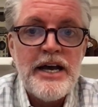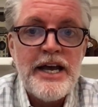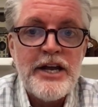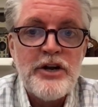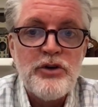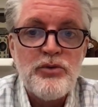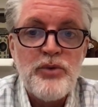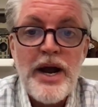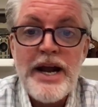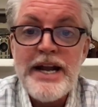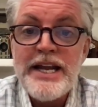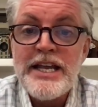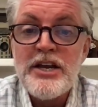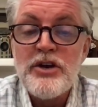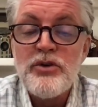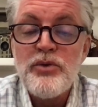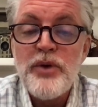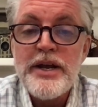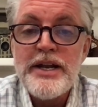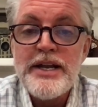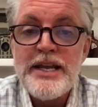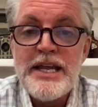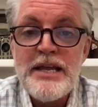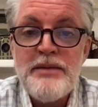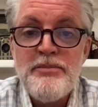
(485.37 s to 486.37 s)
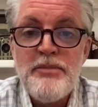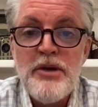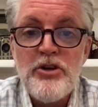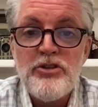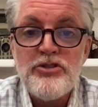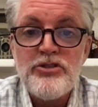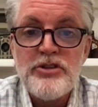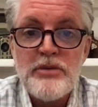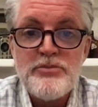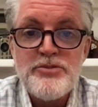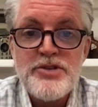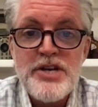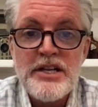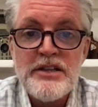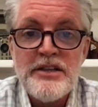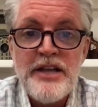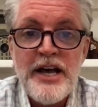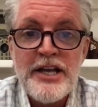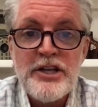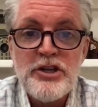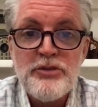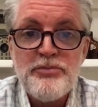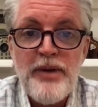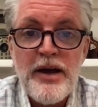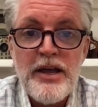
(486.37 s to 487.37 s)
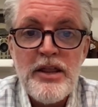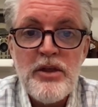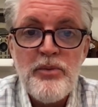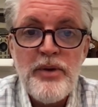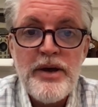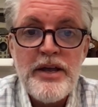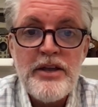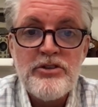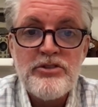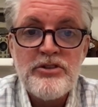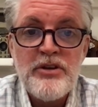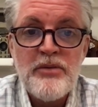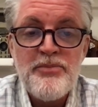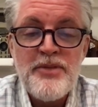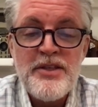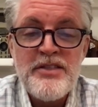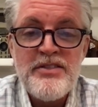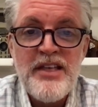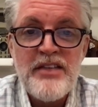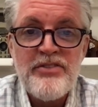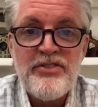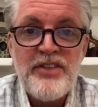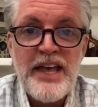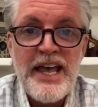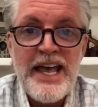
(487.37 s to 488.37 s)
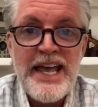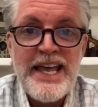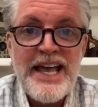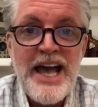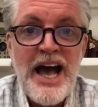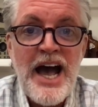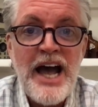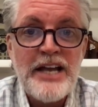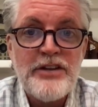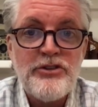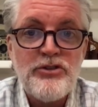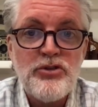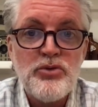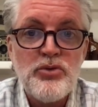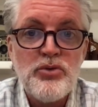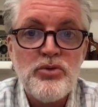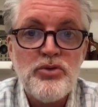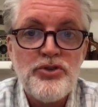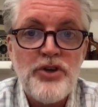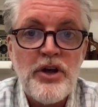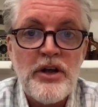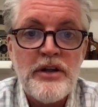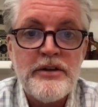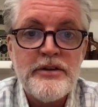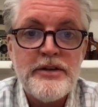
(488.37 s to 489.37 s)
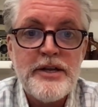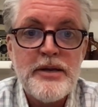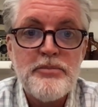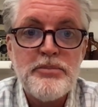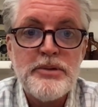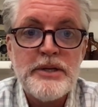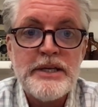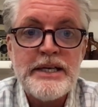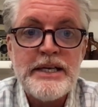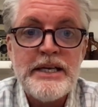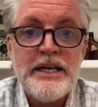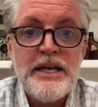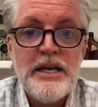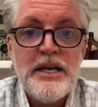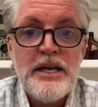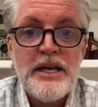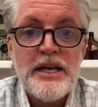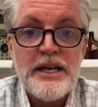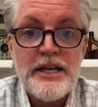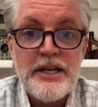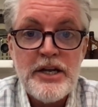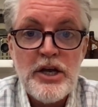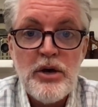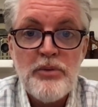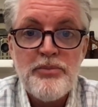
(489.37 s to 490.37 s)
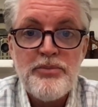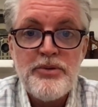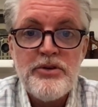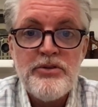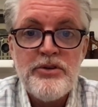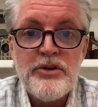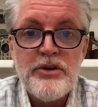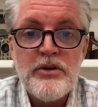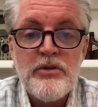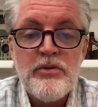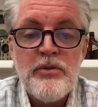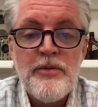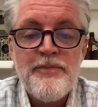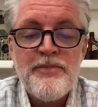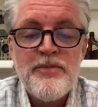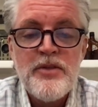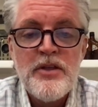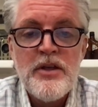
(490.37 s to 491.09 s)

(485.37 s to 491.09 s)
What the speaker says: And writing great email subject lines, by the way, is something that the AI tools on Dibbly can help you do.